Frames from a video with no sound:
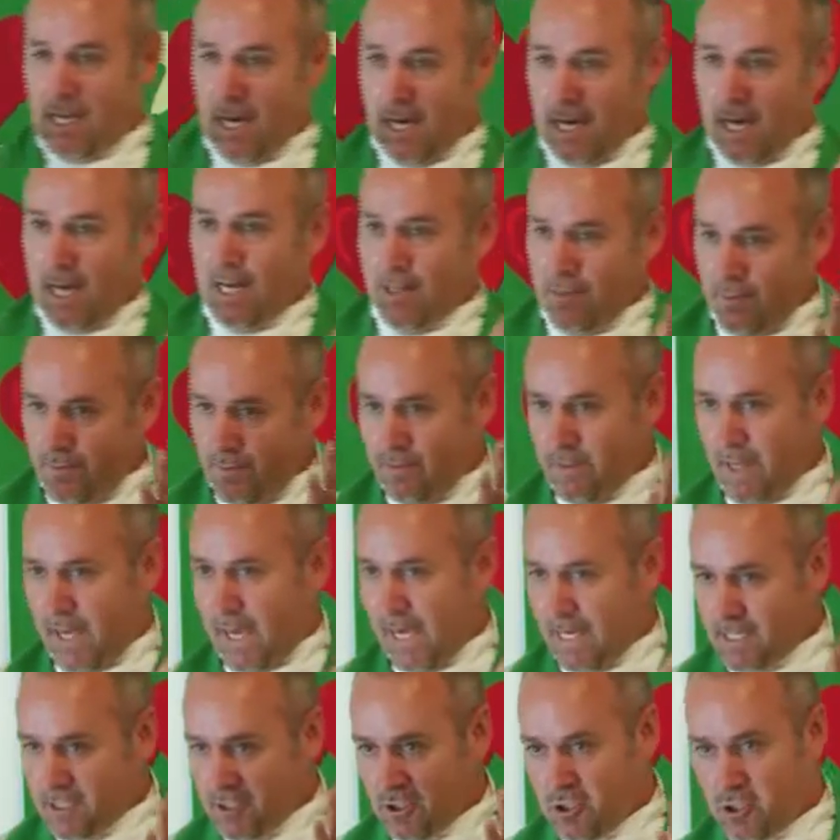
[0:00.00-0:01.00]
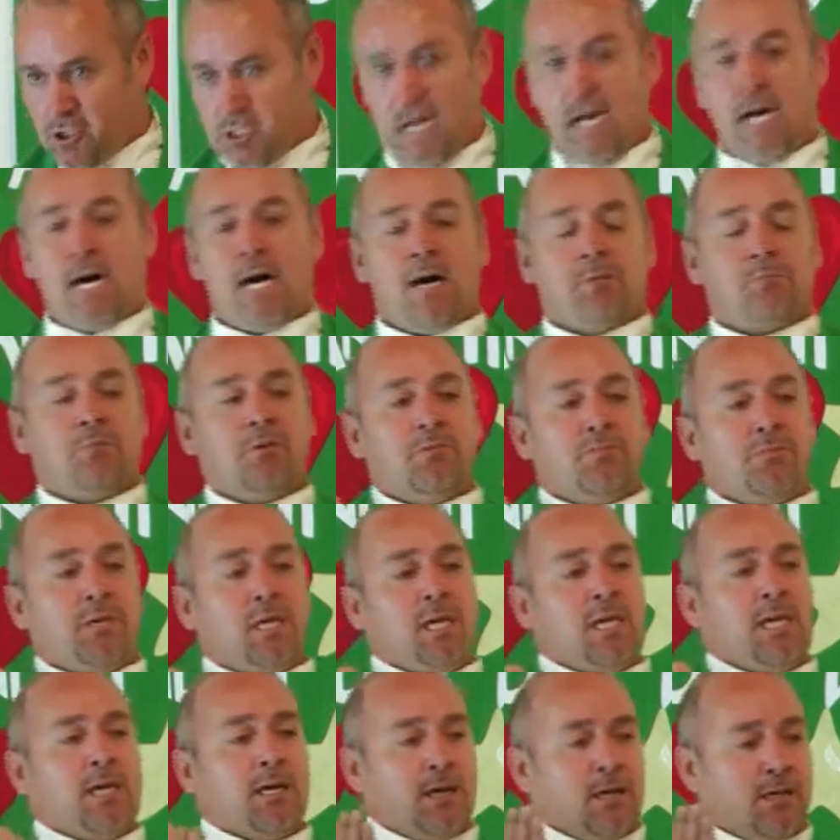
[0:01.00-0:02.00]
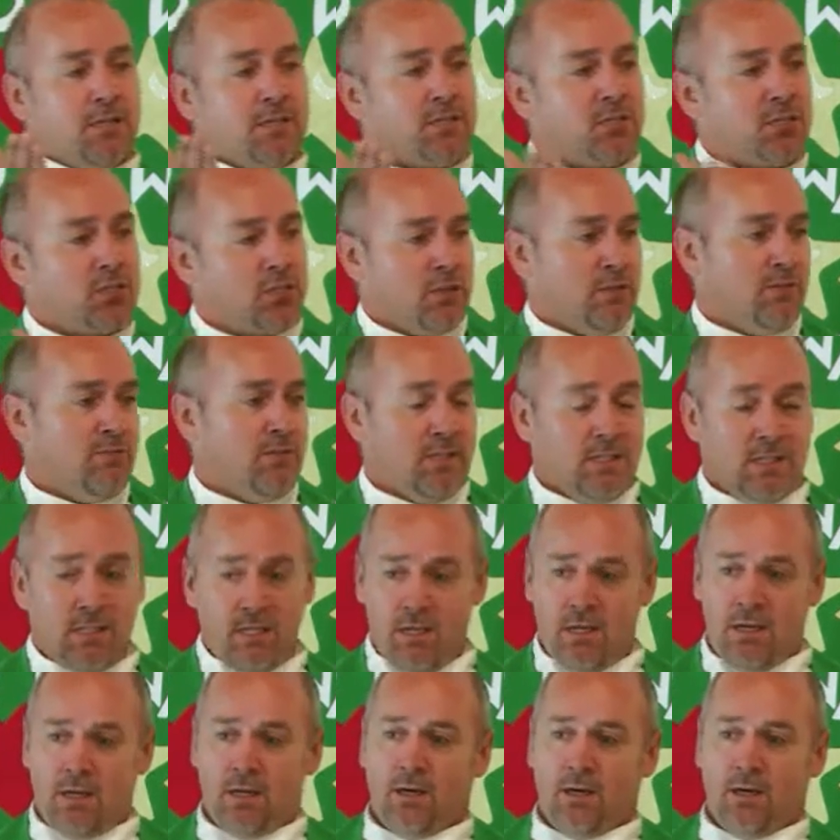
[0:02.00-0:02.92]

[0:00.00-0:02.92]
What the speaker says: on that job of being a servant,